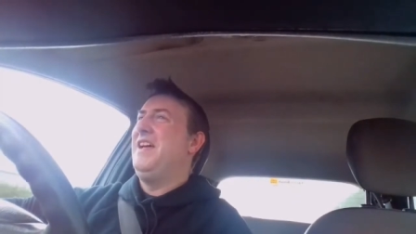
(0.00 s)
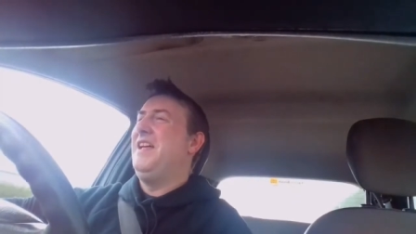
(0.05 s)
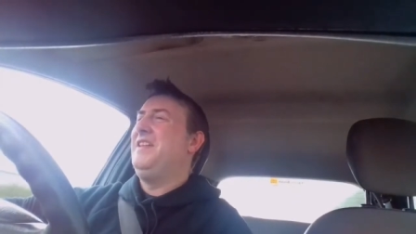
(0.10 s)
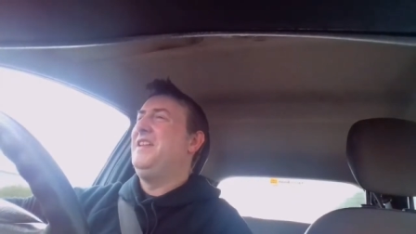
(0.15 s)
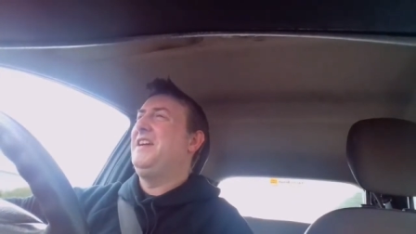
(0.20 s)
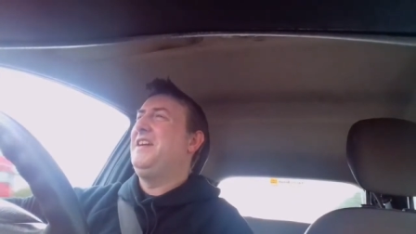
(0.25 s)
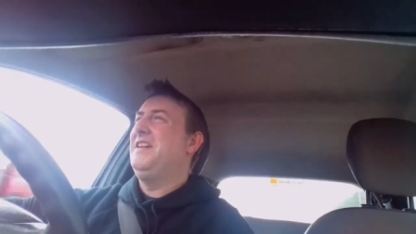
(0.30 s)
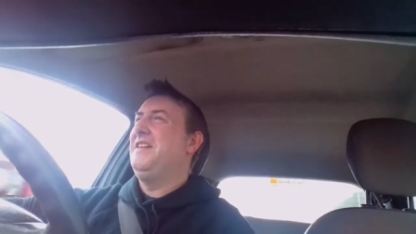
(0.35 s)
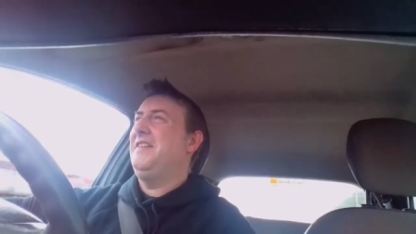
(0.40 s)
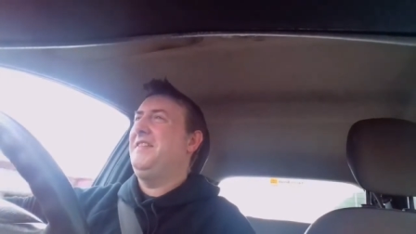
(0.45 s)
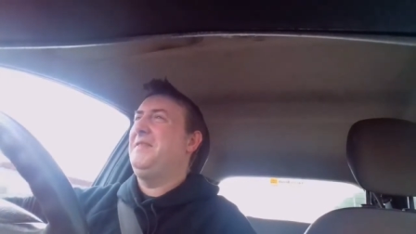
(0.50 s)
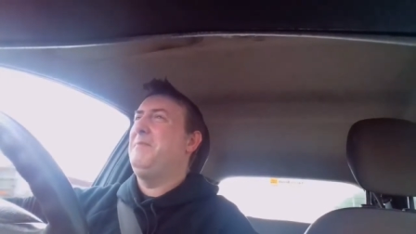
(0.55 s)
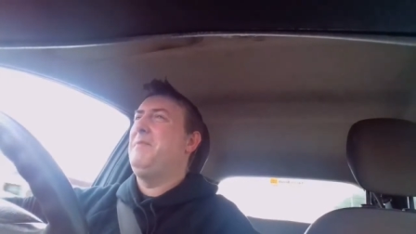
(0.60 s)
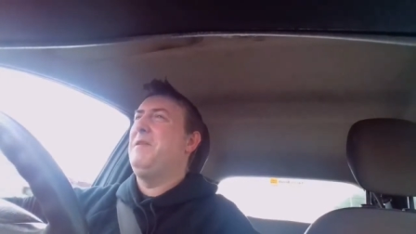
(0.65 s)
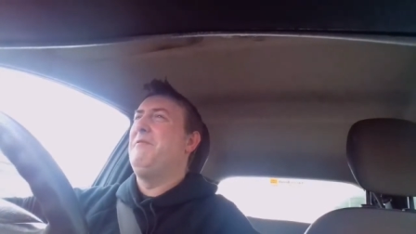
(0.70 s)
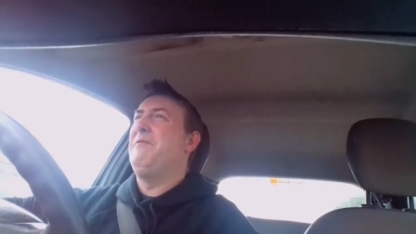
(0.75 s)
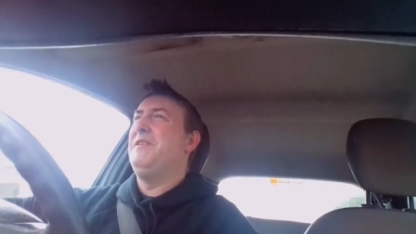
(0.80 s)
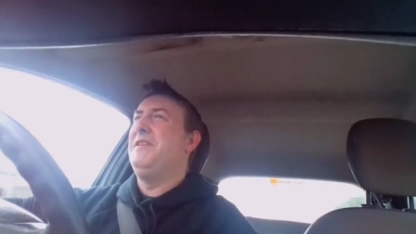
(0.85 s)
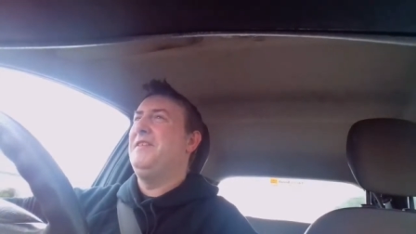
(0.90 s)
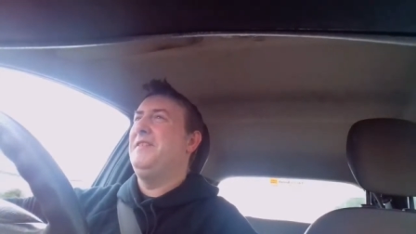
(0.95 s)
and the kind of
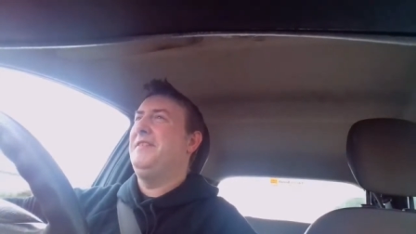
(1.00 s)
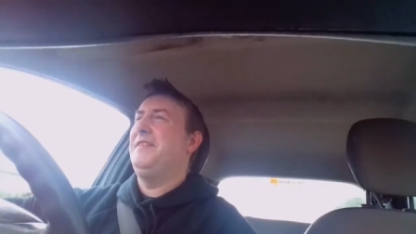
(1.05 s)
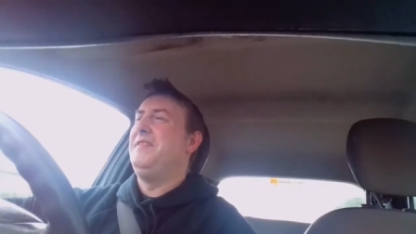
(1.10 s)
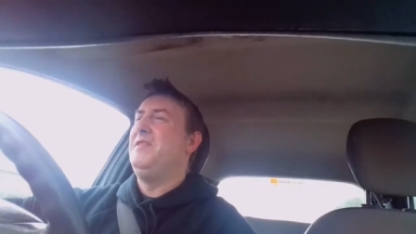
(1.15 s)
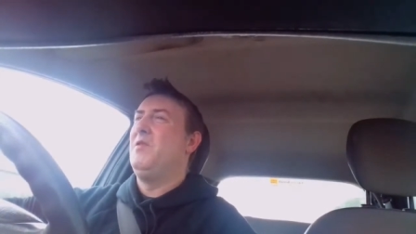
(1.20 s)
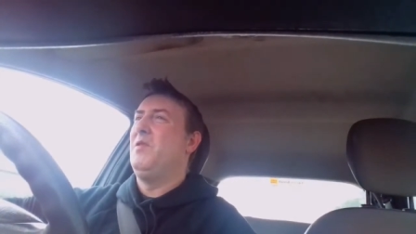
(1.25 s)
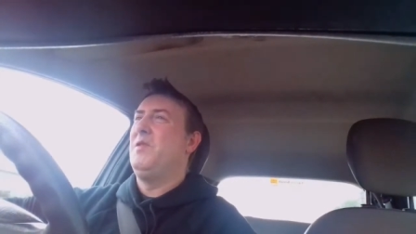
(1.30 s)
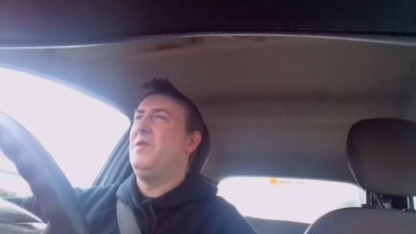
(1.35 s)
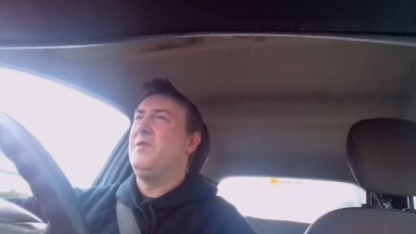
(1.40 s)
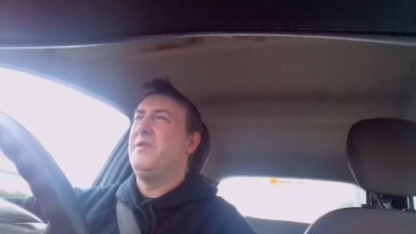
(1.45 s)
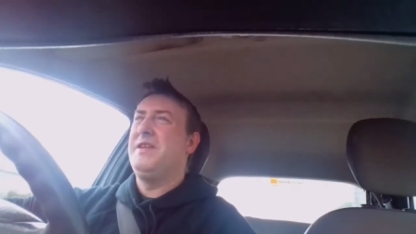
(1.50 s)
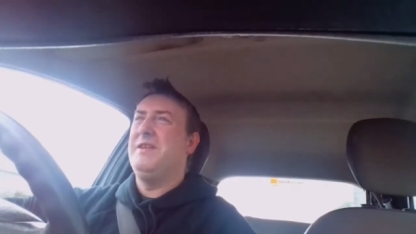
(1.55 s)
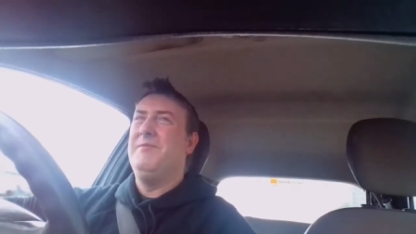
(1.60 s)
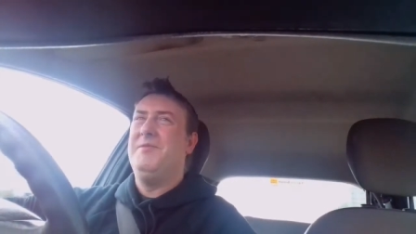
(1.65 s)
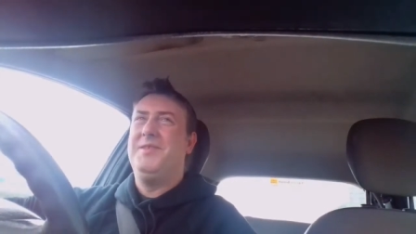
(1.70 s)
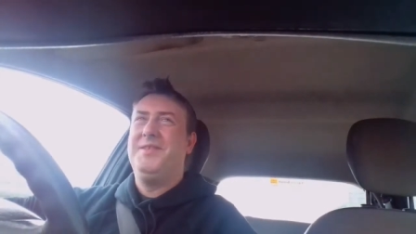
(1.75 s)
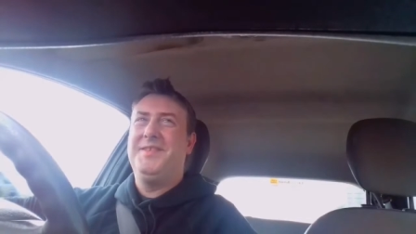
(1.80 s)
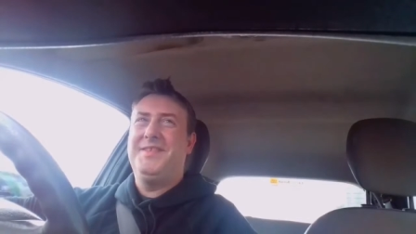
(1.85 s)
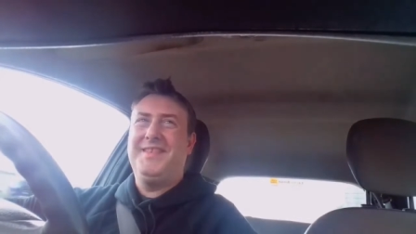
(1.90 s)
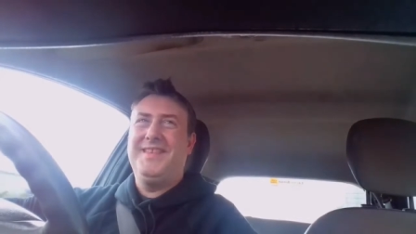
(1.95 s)
spurious non
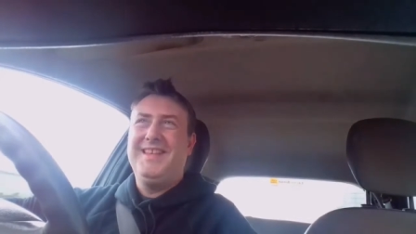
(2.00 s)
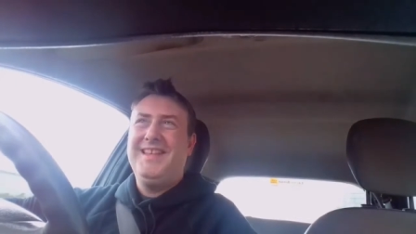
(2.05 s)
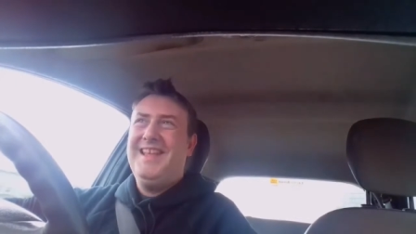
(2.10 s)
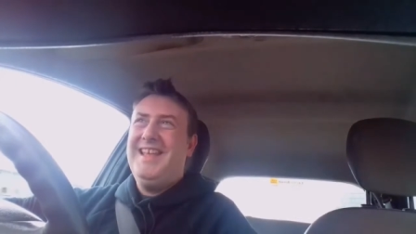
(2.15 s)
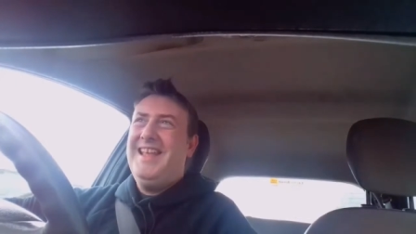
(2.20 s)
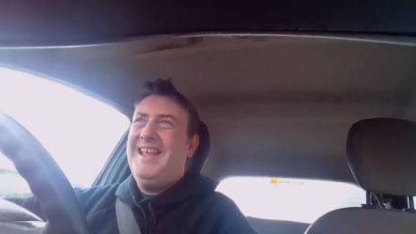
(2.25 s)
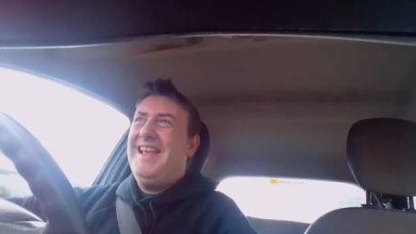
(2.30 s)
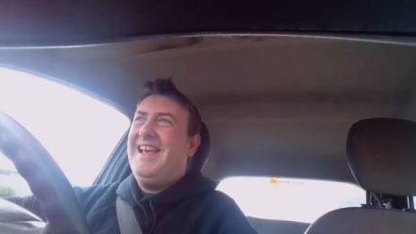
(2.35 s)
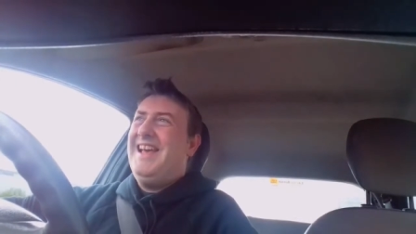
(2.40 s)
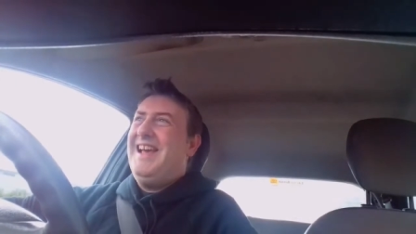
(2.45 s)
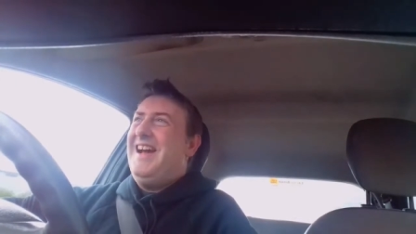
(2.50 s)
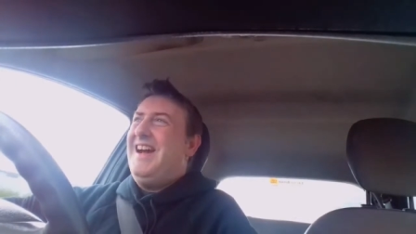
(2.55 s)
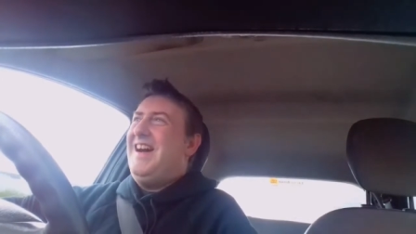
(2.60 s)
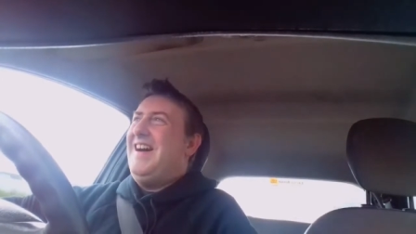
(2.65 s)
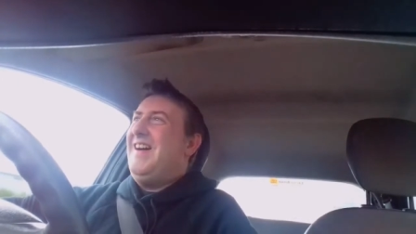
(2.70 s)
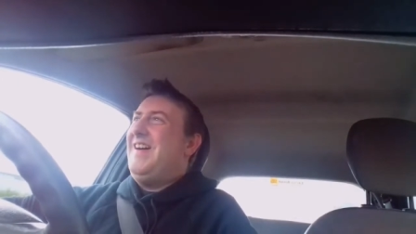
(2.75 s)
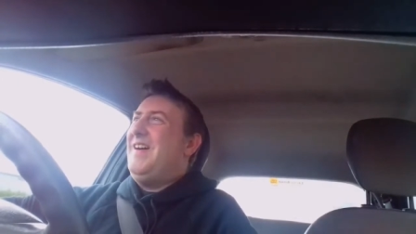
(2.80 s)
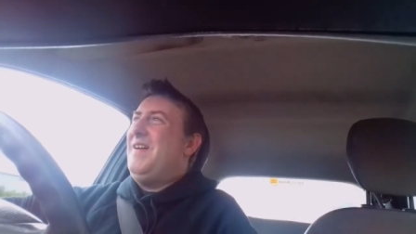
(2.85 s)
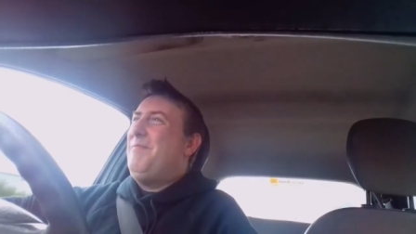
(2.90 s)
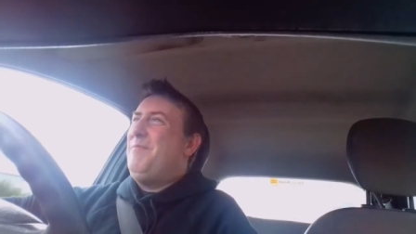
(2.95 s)
arguments.
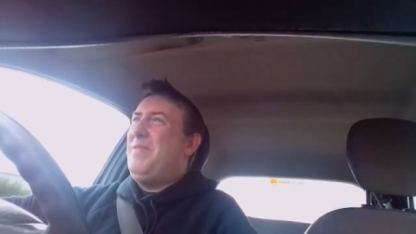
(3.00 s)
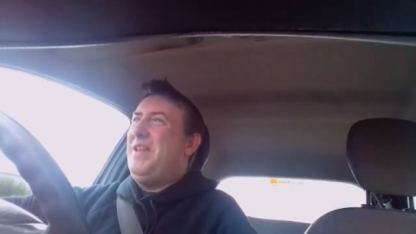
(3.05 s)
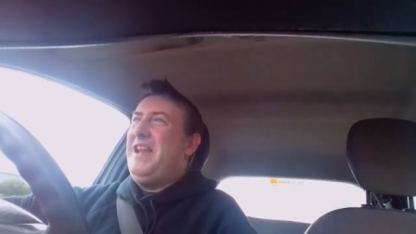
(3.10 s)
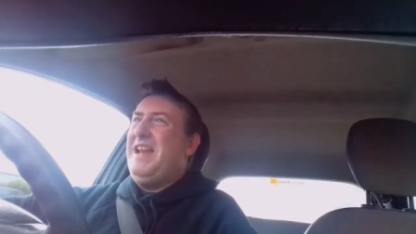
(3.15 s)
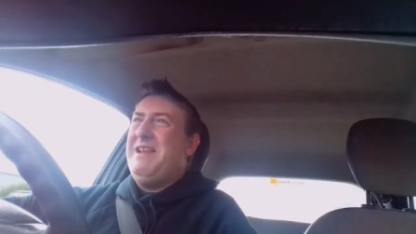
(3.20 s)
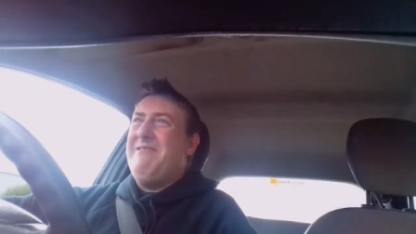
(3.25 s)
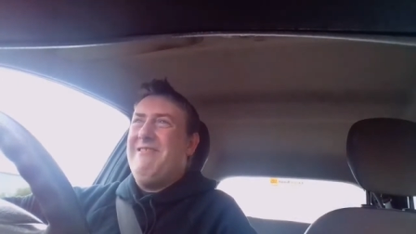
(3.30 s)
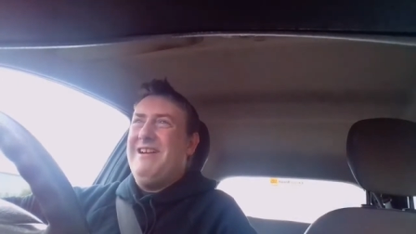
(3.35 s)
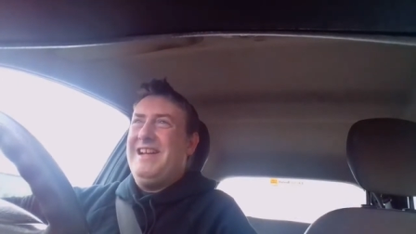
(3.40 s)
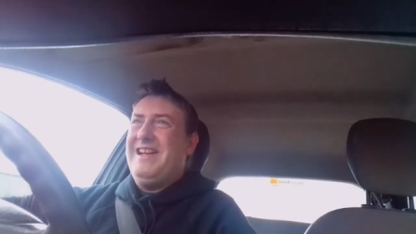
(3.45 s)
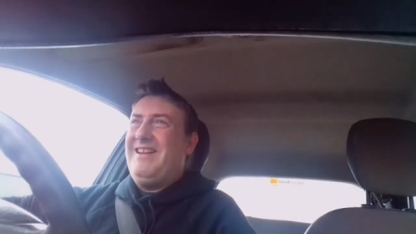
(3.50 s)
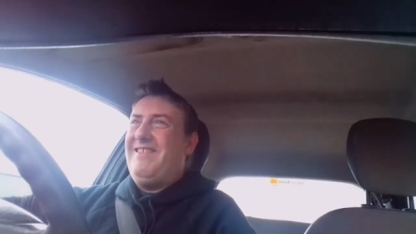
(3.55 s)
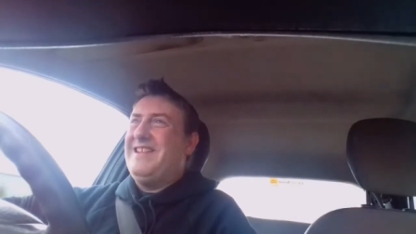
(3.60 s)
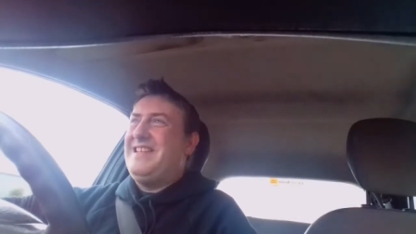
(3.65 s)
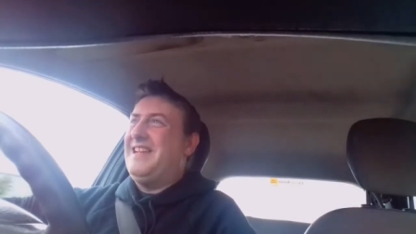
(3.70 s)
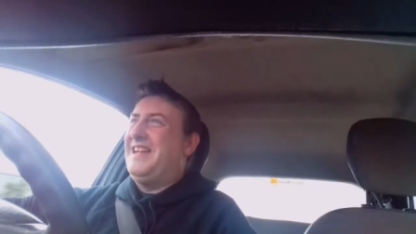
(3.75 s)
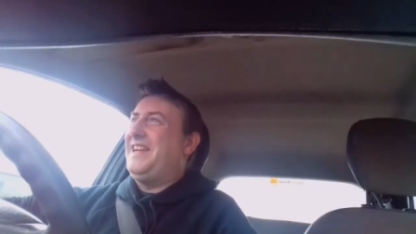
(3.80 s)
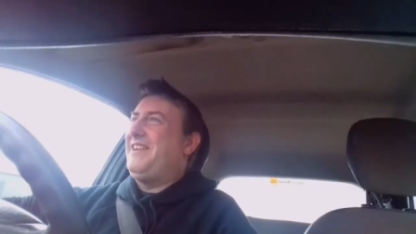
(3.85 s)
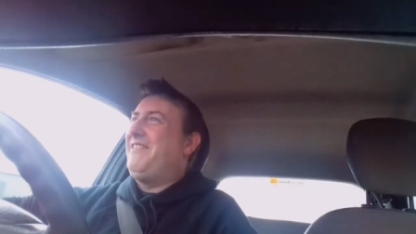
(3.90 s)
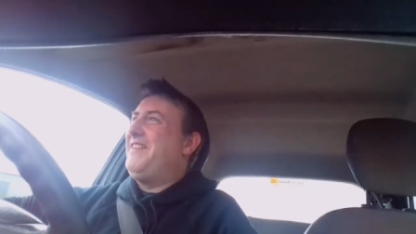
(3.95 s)
Uh, but anyway, I
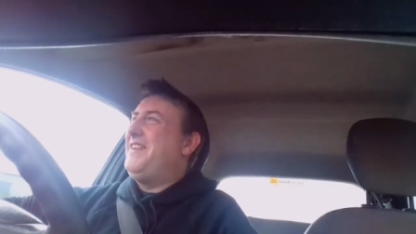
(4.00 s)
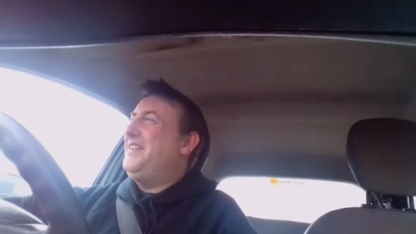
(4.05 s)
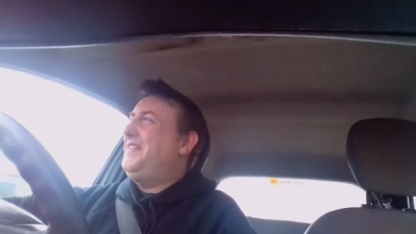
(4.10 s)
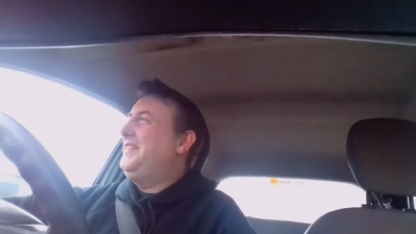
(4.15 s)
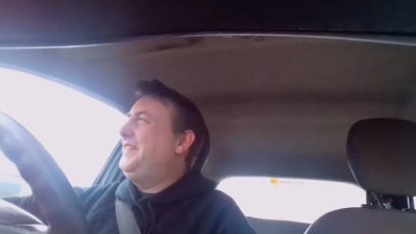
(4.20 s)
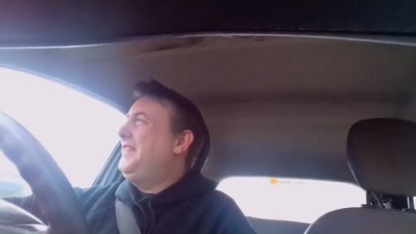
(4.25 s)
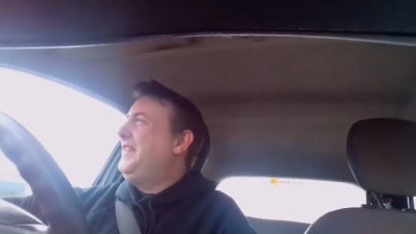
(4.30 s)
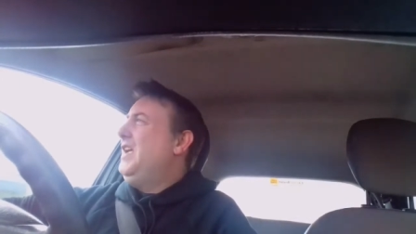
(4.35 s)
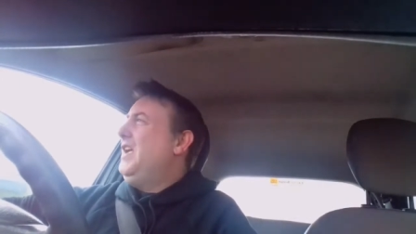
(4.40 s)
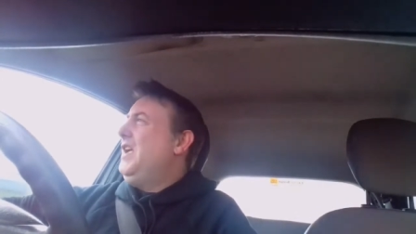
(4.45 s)
digress.